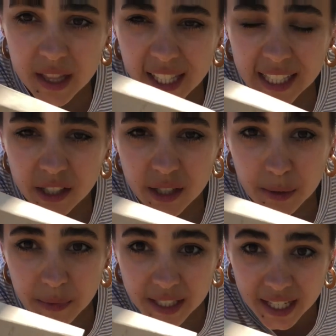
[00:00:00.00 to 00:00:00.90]
These are
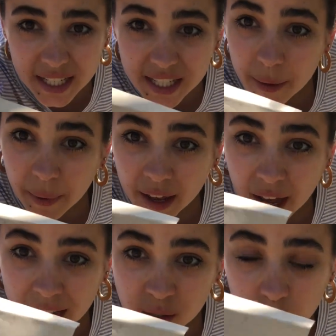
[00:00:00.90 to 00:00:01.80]
some seeds that my
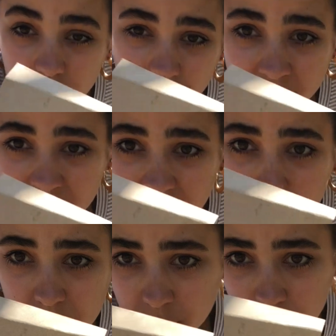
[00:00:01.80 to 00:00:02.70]
high school friend
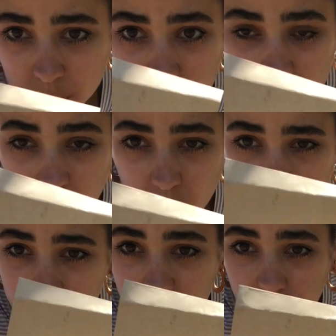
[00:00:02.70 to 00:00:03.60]
sent me from loofah
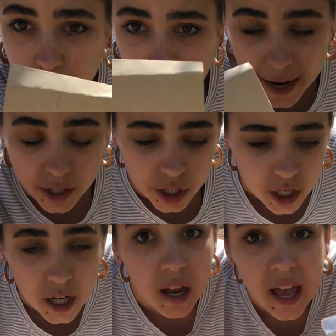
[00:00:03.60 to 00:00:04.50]
gourd she grew last
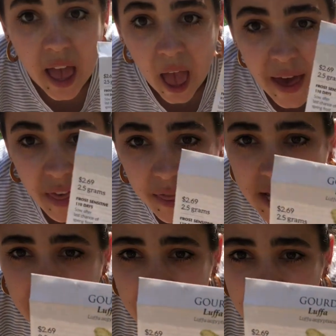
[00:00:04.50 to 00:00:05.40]
year. And then
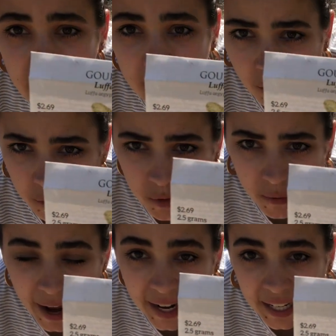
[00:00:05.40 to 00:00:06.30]
this is another
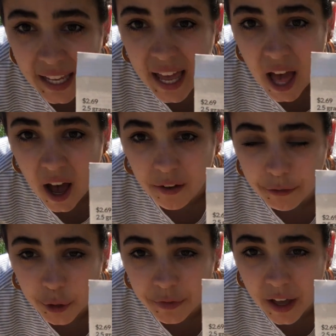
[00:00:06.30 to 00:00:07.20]
variety of
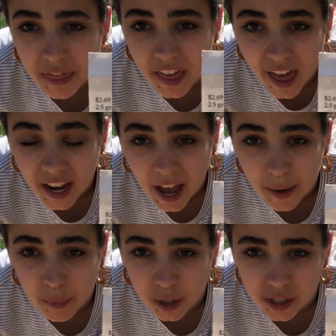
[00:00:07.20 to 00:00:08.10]
loofah that
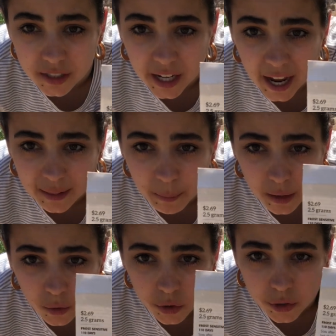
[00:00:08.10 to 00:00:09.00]
I purchased at my
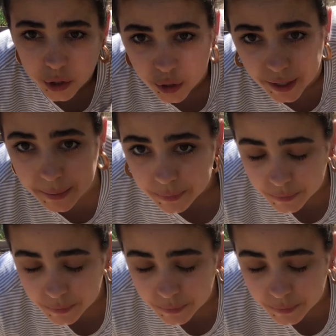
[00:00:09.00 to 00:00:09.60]
local nursery.